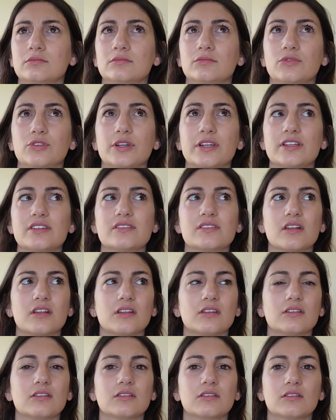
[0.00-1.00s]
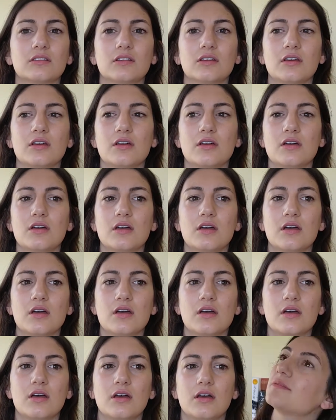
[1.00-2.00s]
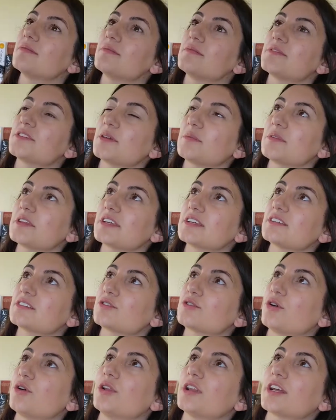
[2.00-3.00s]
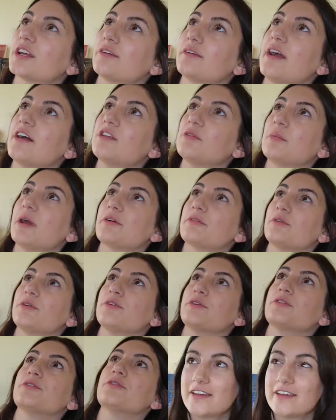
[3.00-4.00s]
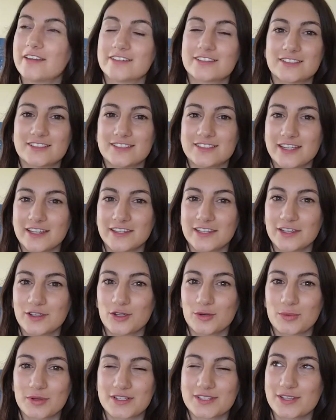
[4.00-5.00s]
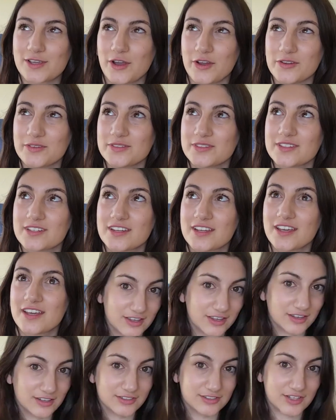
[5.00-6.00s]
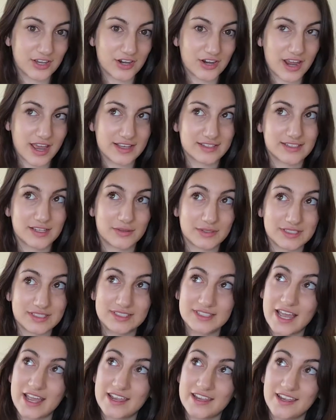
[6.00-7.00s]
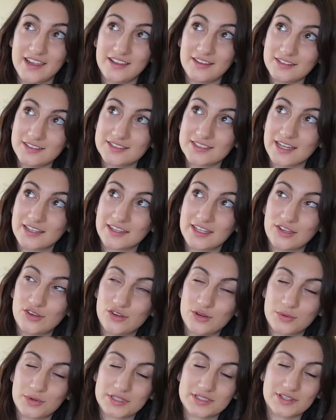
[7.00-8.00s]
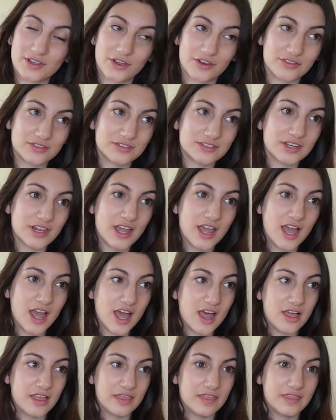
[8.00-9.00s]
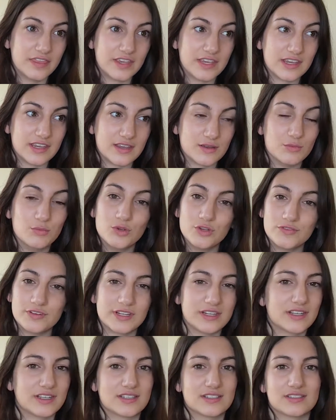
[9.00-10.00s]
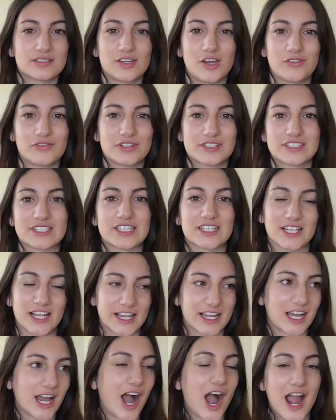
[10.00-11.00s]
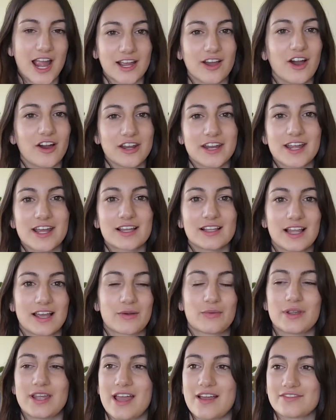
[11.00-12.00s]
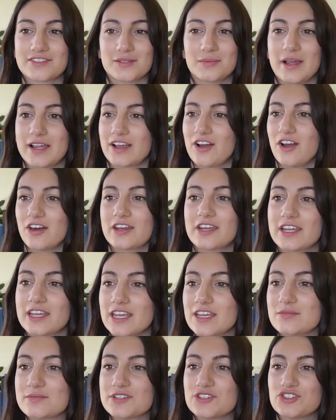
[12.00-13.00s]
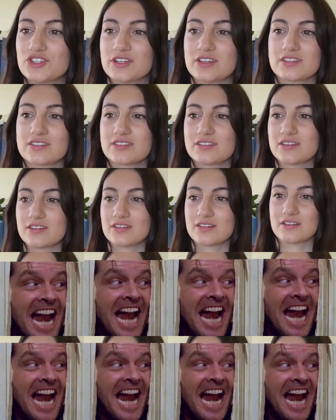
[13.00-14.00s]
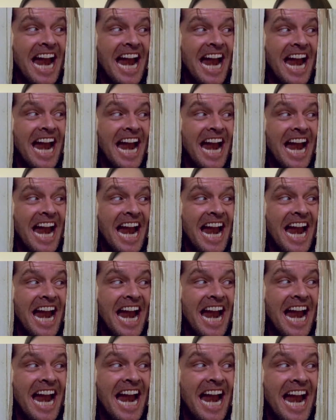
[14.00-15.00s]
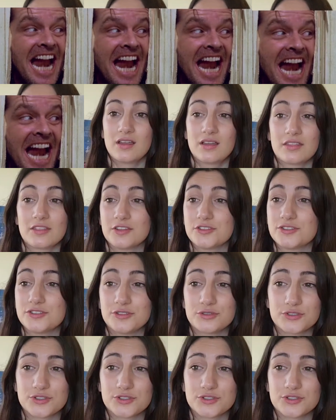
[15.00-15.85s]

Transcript: what is that? Something is crawling around in my room. Is it Stanley Kubrick's ghost? So as I was saying, Stanley Kubrick's ghost, the movie is obviously like iconic. Like we have some iconic images, here's Johnny, the 2